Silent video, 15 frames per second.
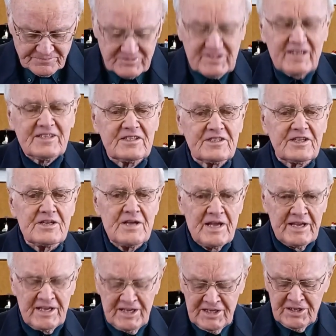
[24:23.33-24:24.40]
take it
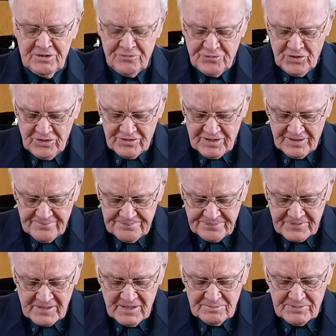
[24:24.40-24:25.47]
any
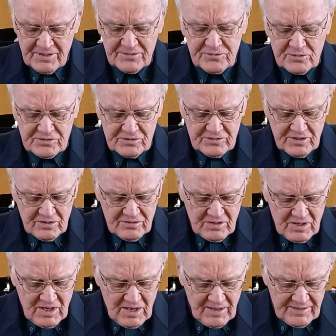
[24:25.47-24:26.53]
further. But I thought, you know,
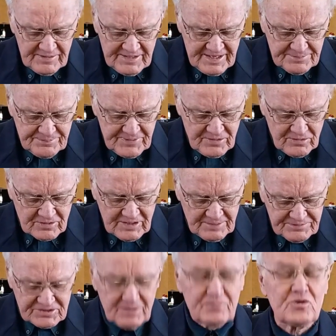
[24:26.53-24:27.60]
let me look up
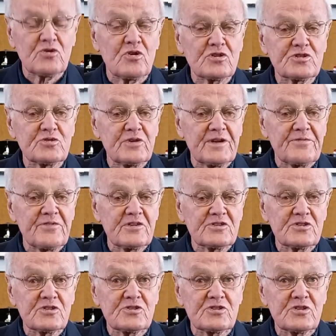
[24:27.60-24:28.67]
some
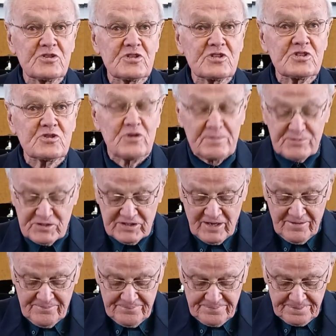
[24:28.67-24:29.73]
cross-references to the scripture.
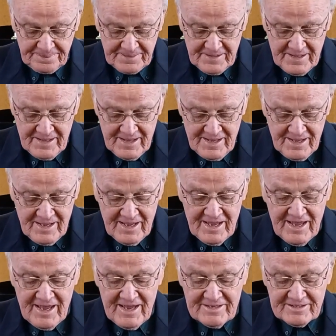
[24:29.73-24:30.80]

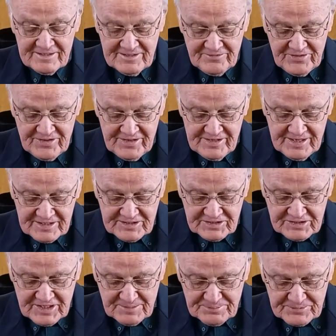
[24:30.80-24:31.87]
And in the very
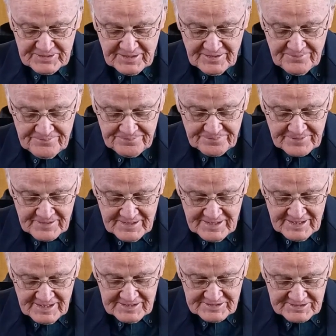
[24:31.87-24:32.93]
next chapter,
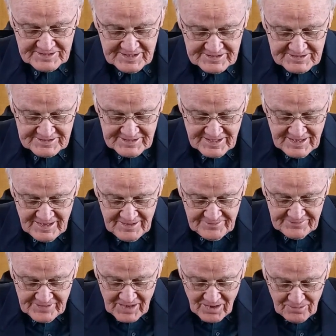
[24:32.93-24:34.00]
it says,
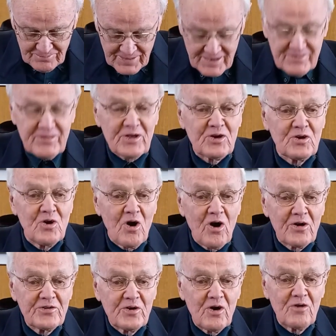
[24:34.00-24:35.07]
now may the
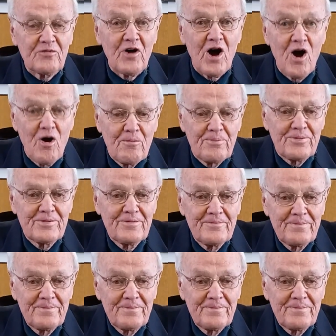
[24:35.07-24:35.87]
God of hope.